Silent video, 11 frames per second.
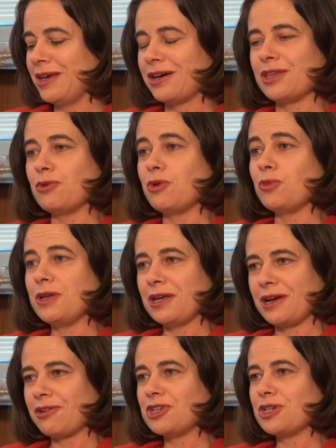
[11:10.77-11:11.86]
I think we would be
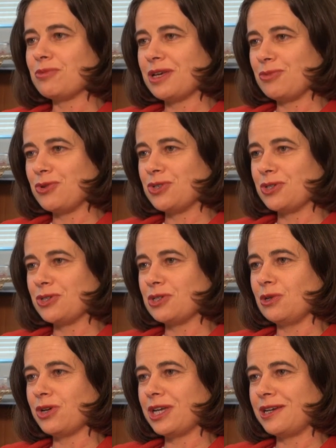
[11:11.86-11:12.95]
encouraging people to
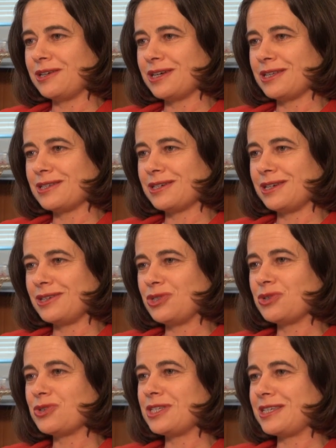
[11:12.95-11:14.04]
look at it as a
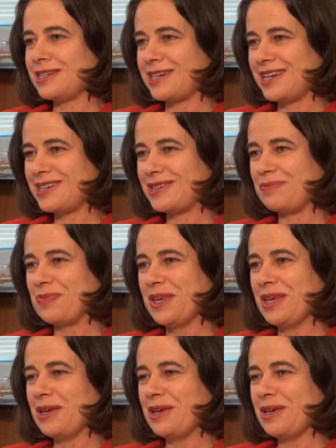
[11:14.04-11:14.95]
tourist destination.